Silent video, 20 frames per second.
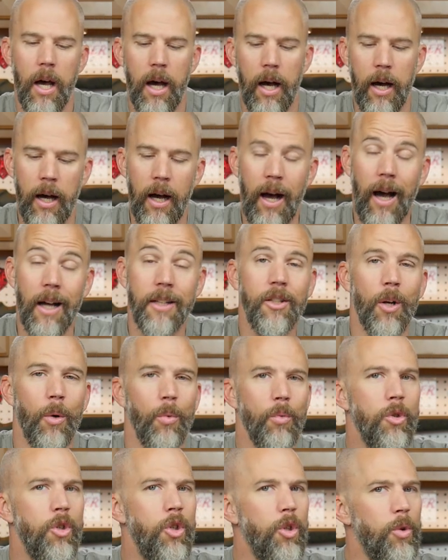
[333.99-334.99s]
Uh, I
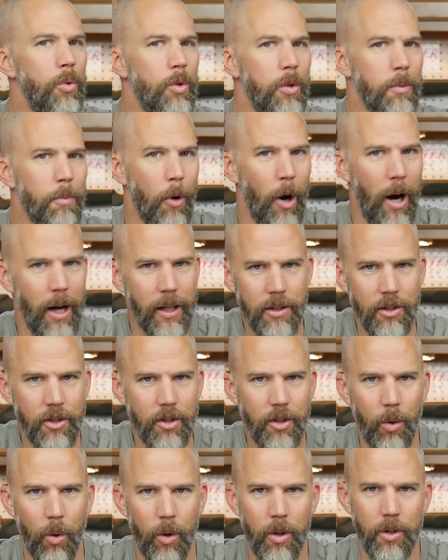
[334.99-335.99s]
don't do the practice
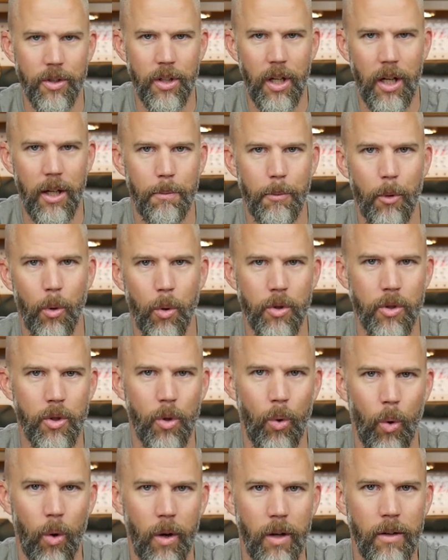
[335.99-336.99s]
score setup or
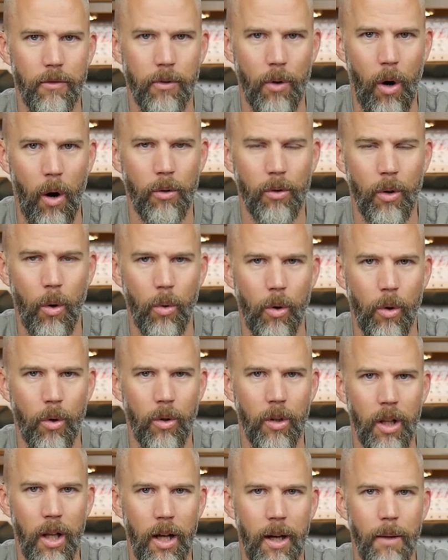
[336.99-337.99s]
scoring for our local
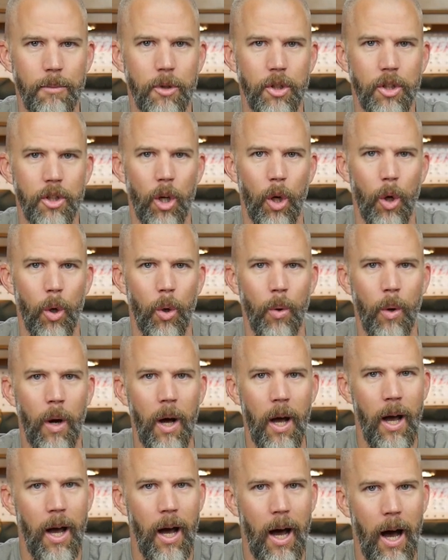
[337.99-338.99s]
clubs, so
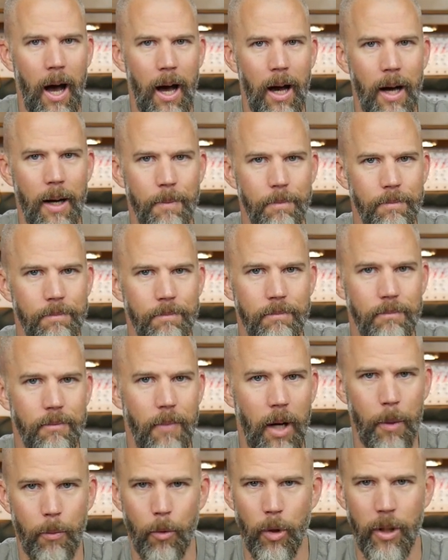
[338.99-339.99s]
um,
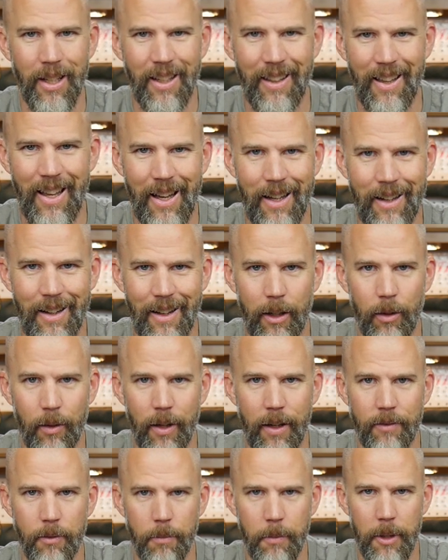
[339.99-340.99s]
I'm really glad I don't
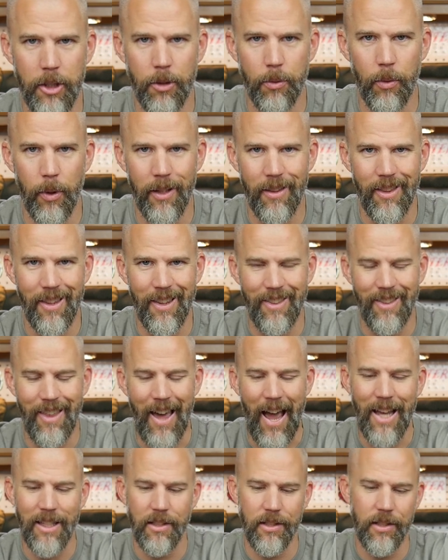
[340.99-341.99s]
have to mess with
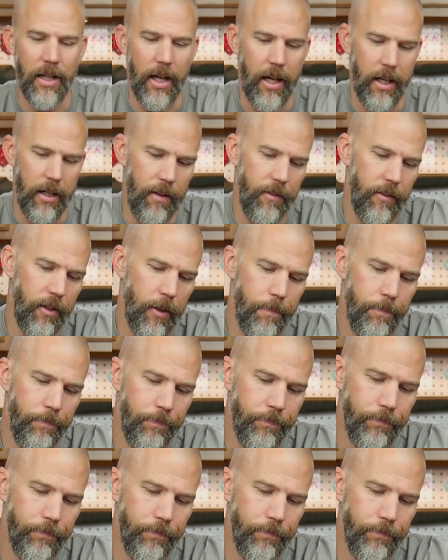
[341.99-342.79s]
that side of it.